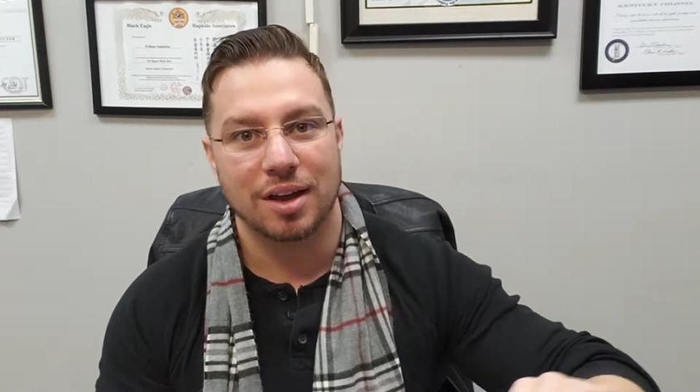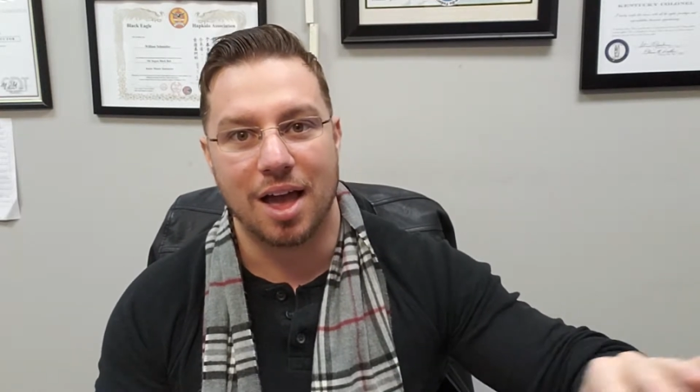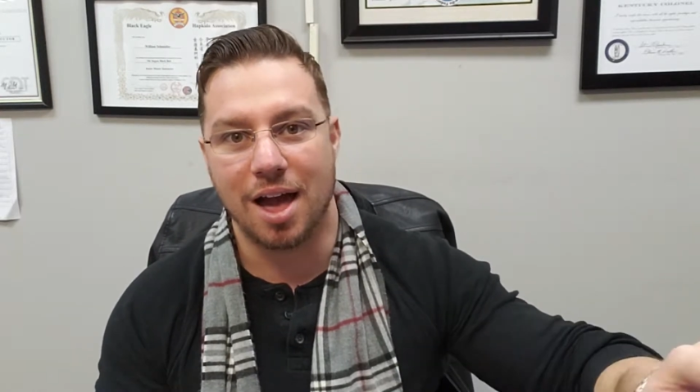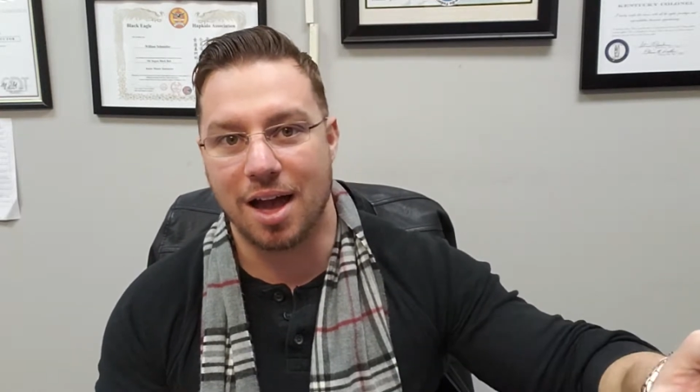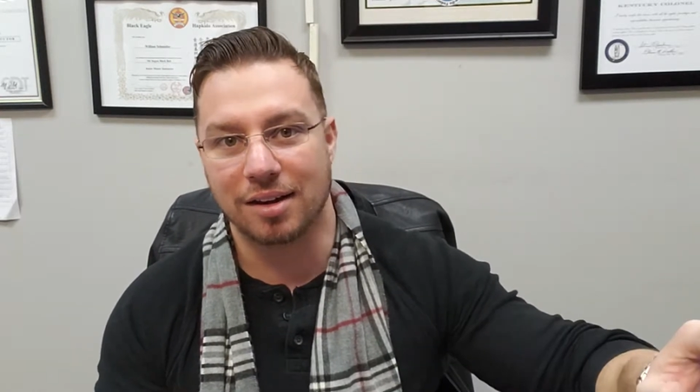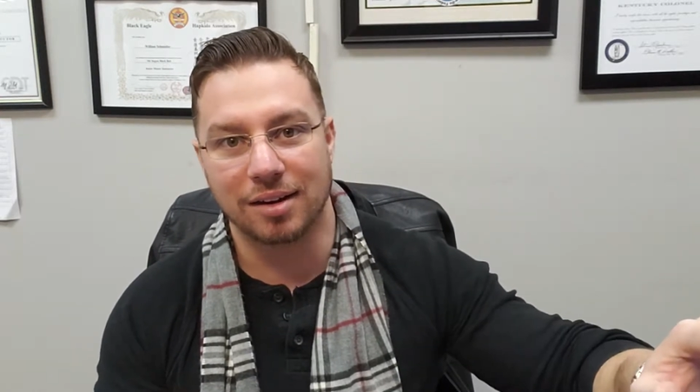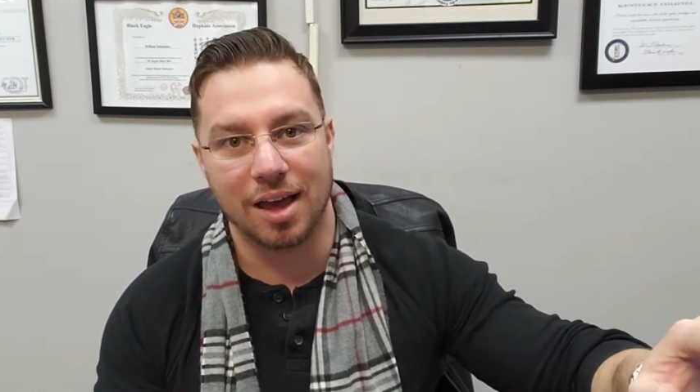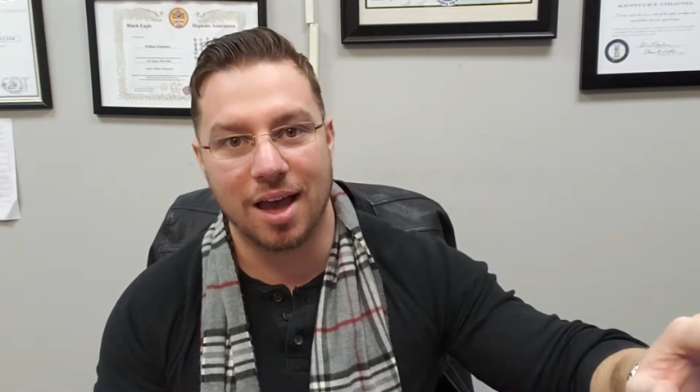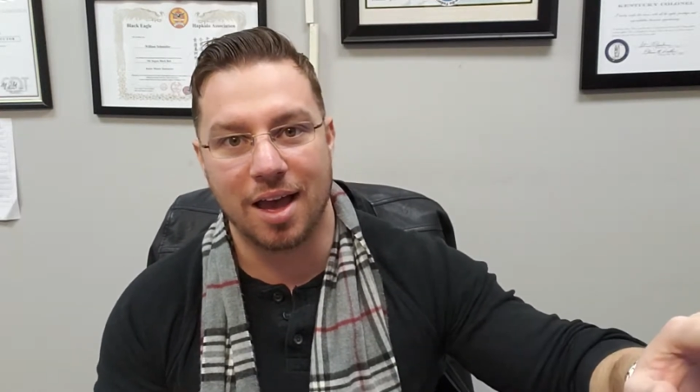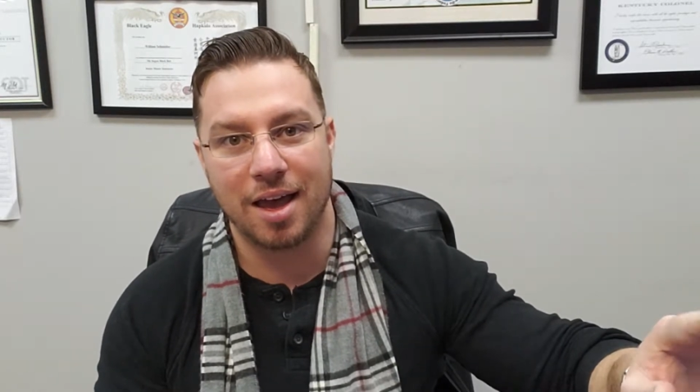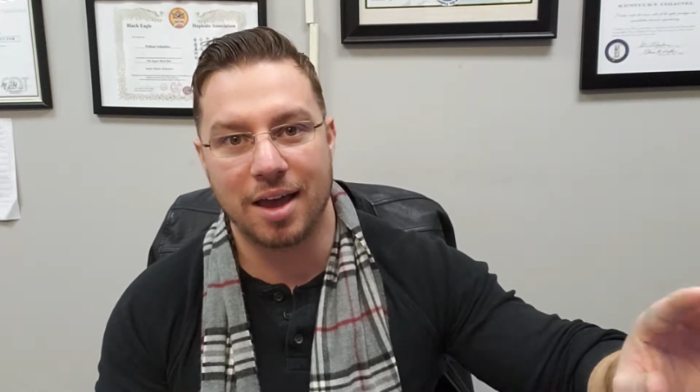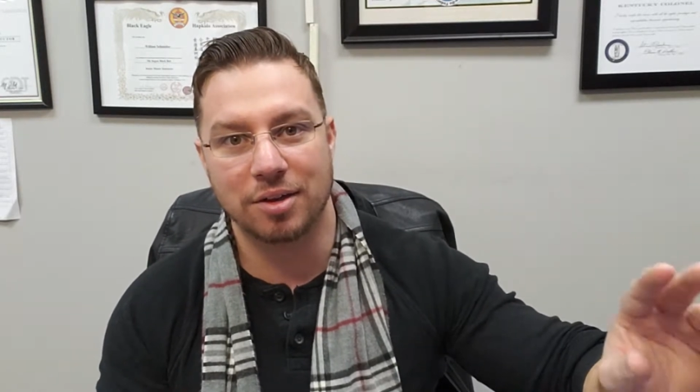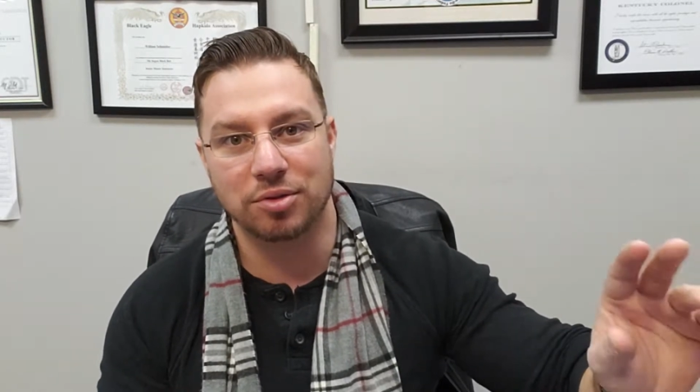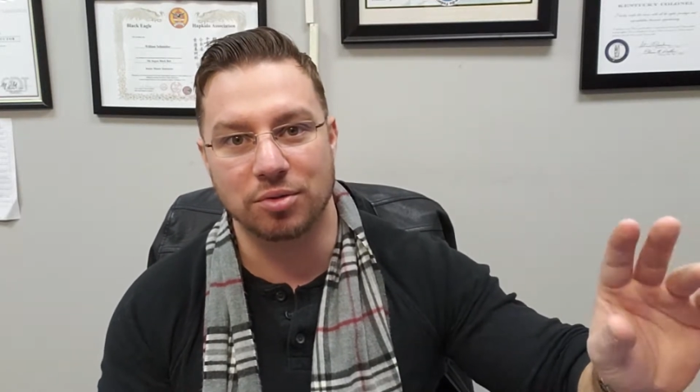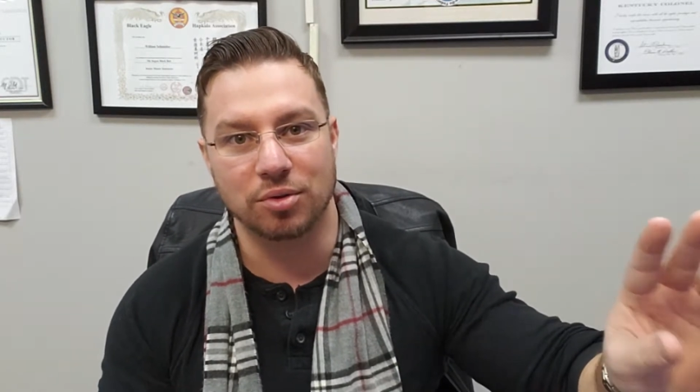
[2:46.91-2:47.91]

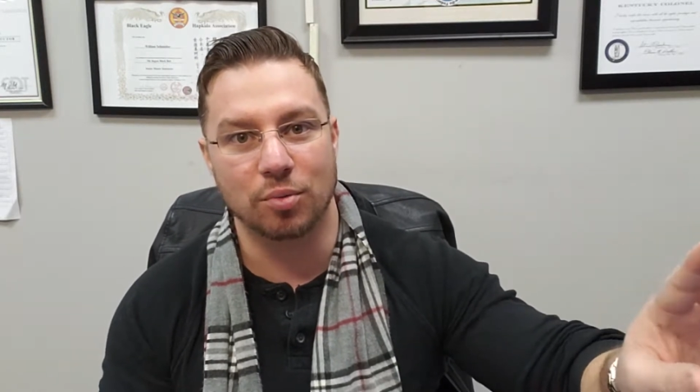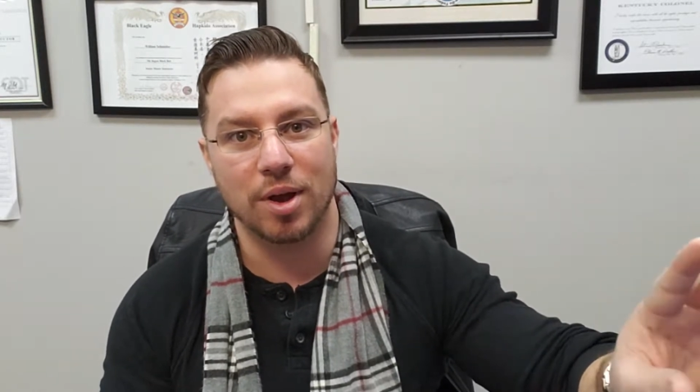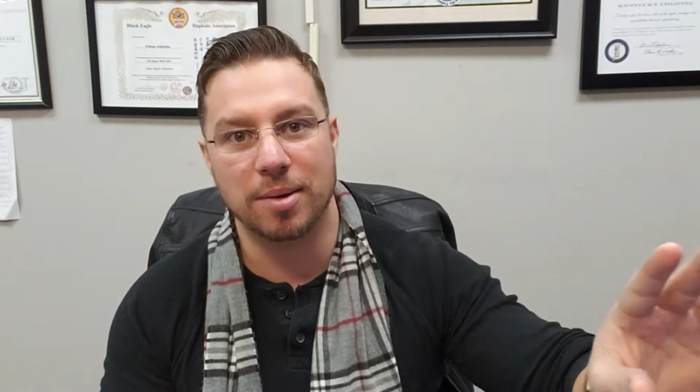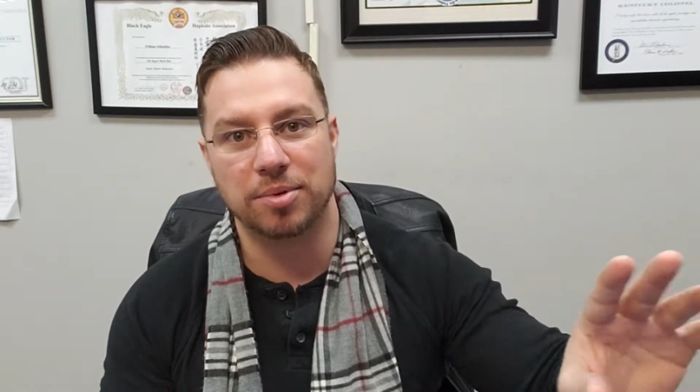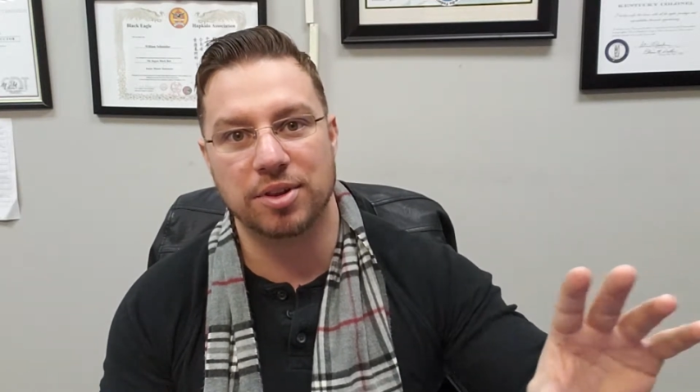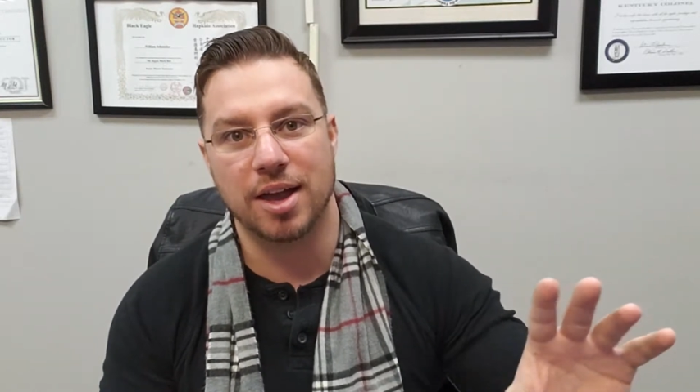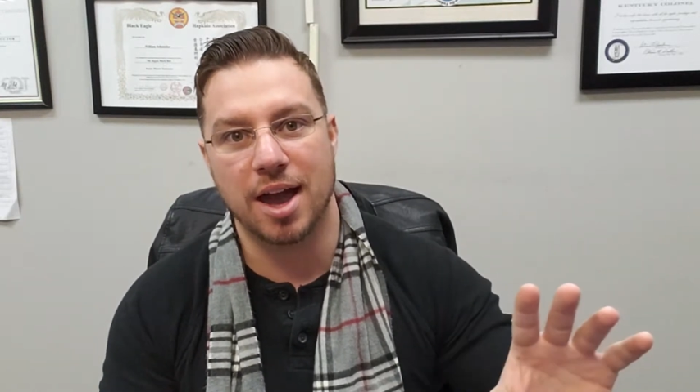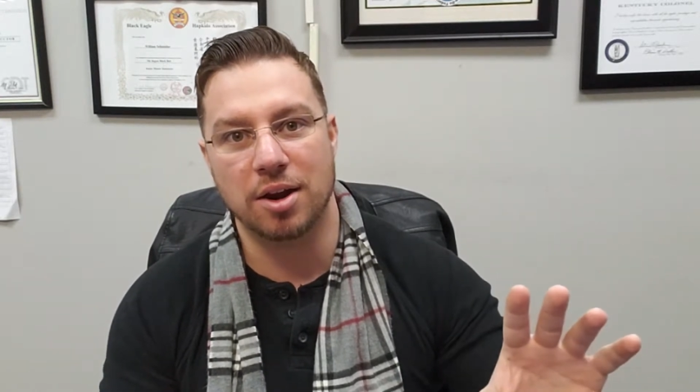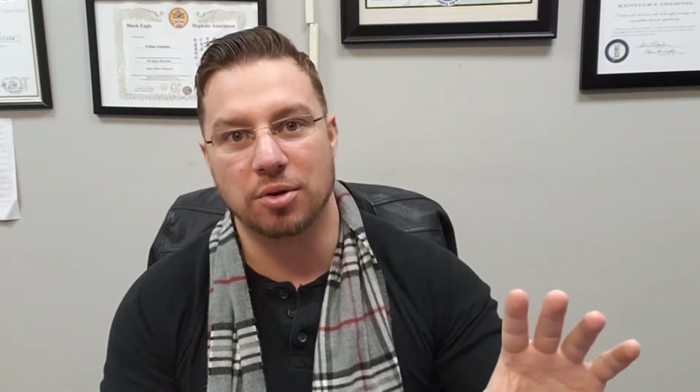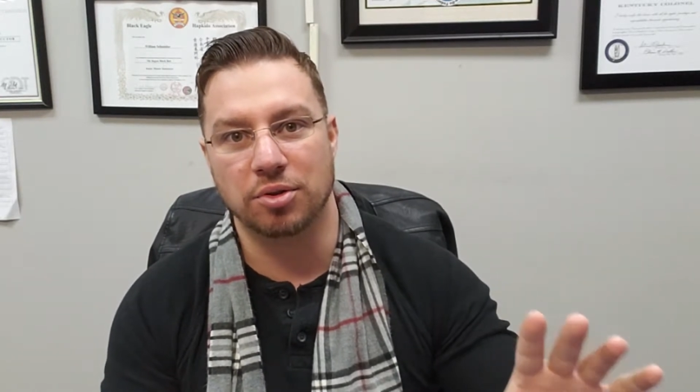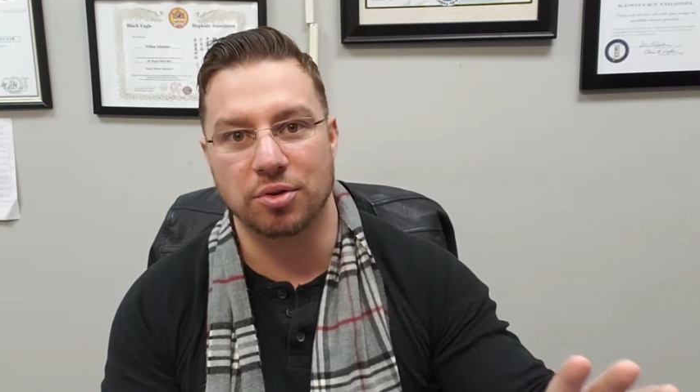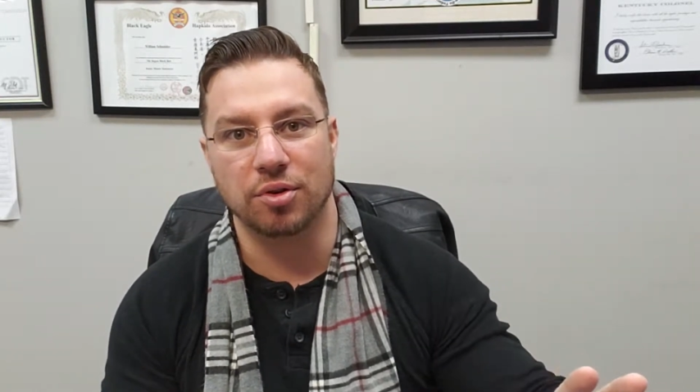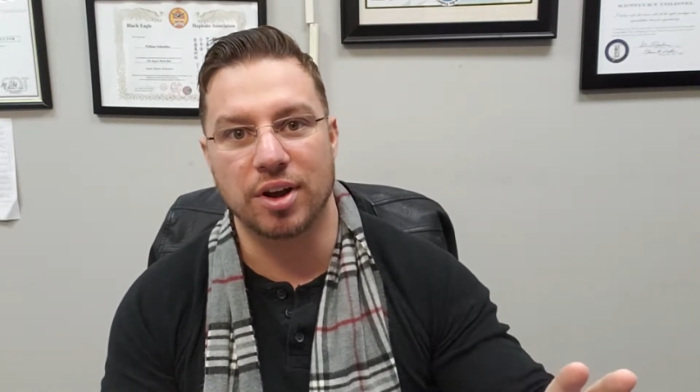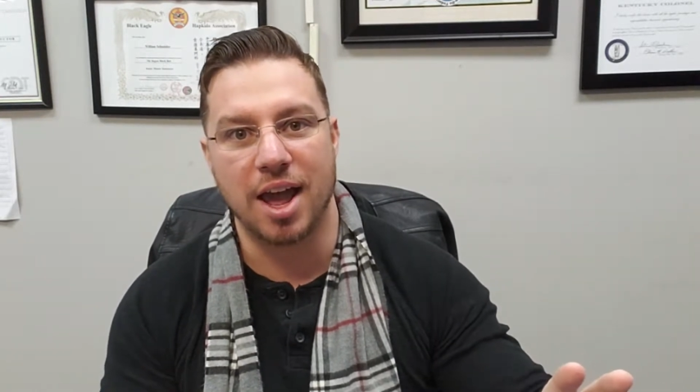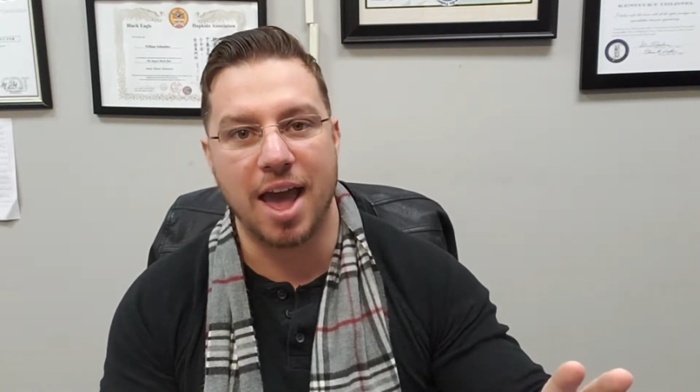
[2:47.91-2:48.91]
online through the website or
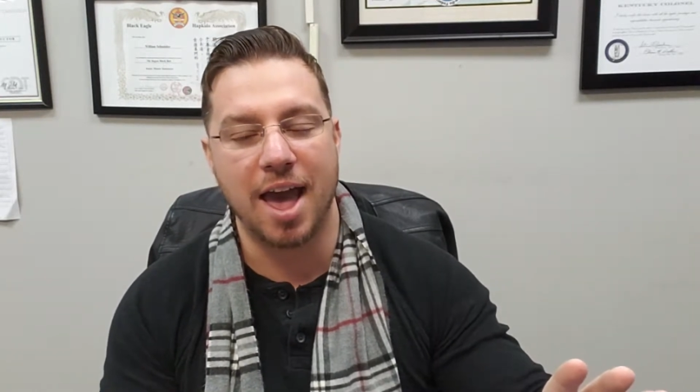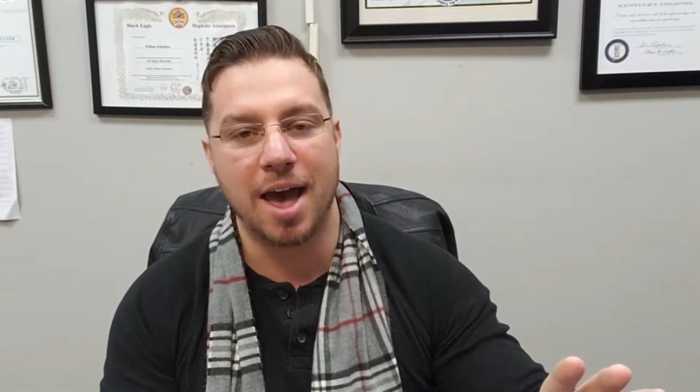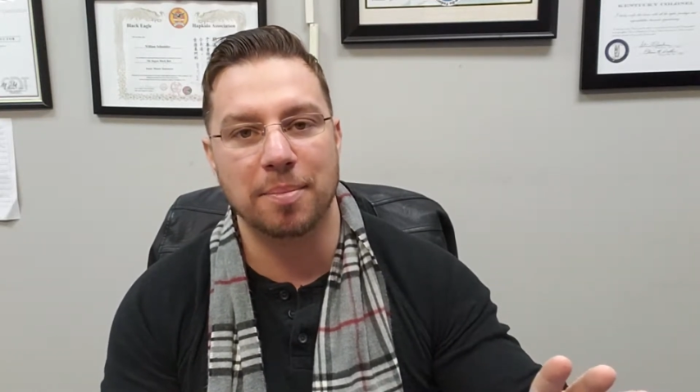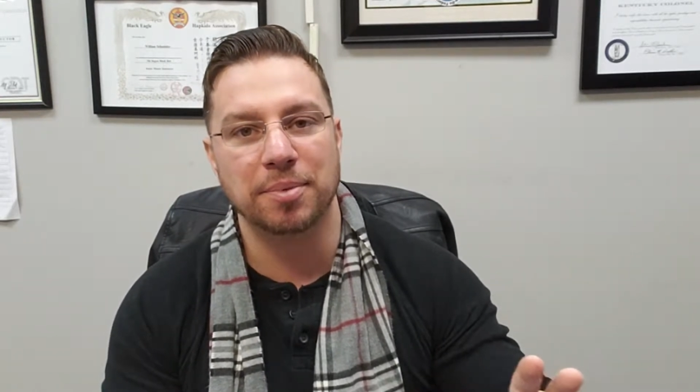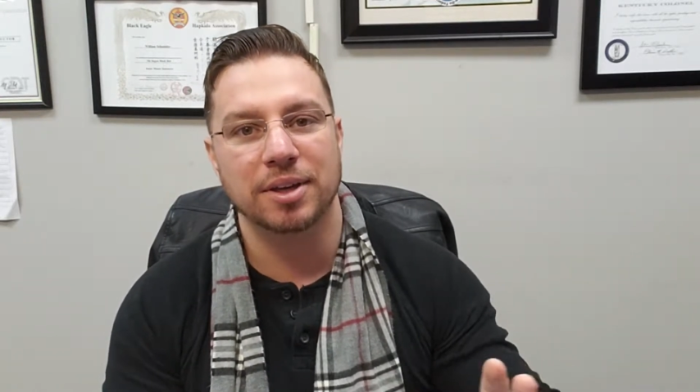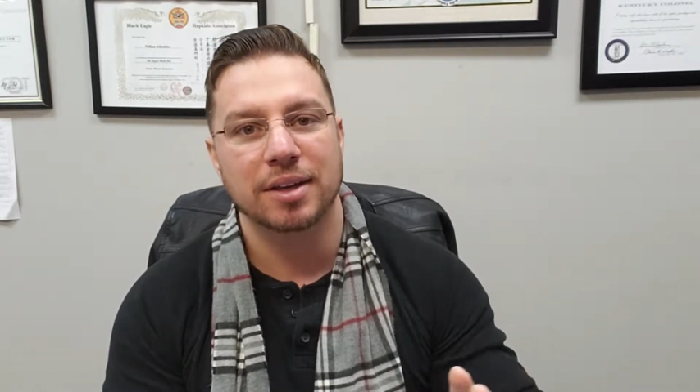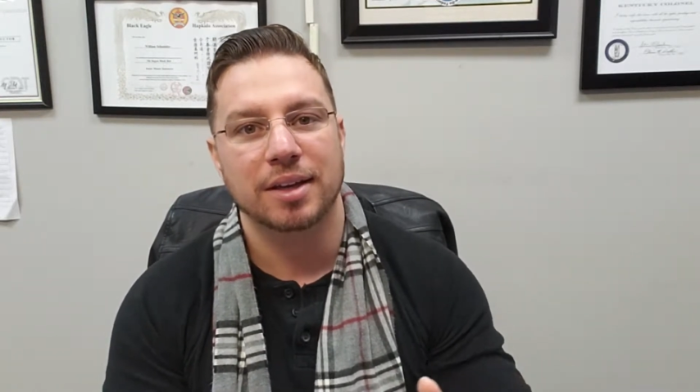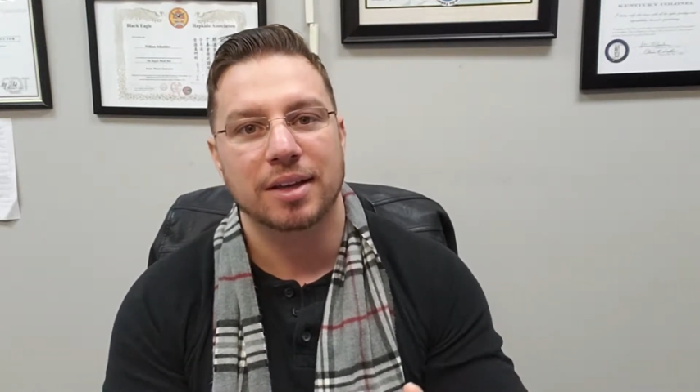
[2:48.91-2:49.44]
through an app.